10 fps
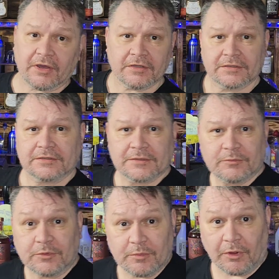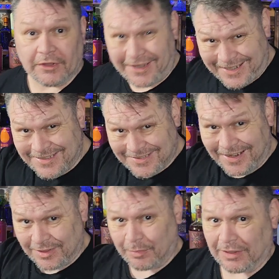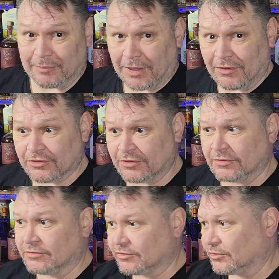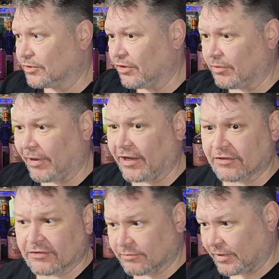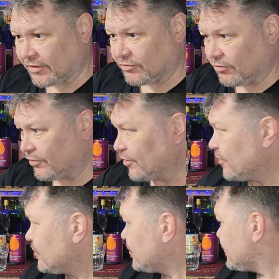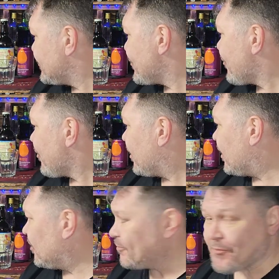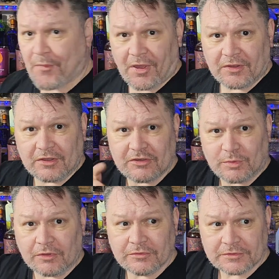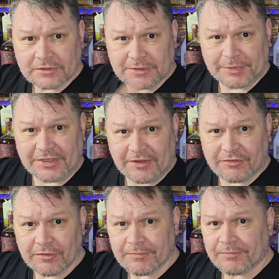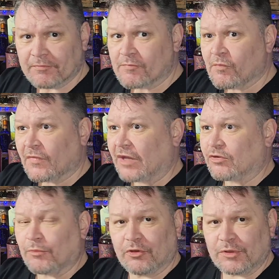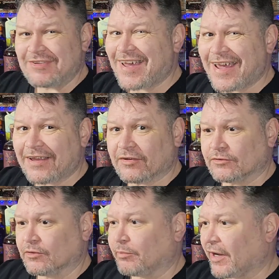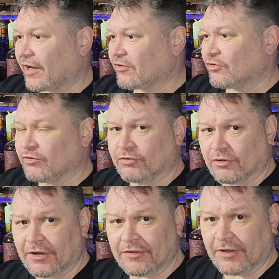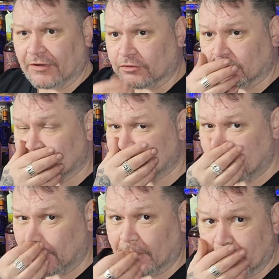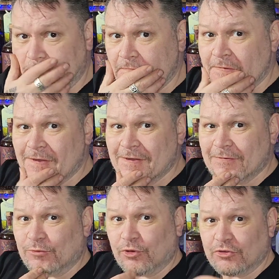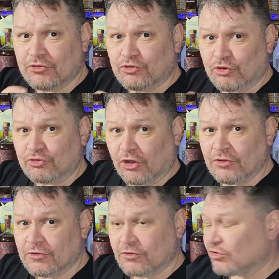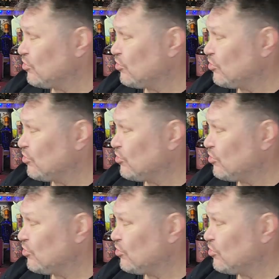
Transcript: we are. We're doing one inside the Pallet Palace, so not on the bikes. Bikes are over there. And this one a little bit different. So I'm not doing tech or bike stuff or anything else. We're going to touch on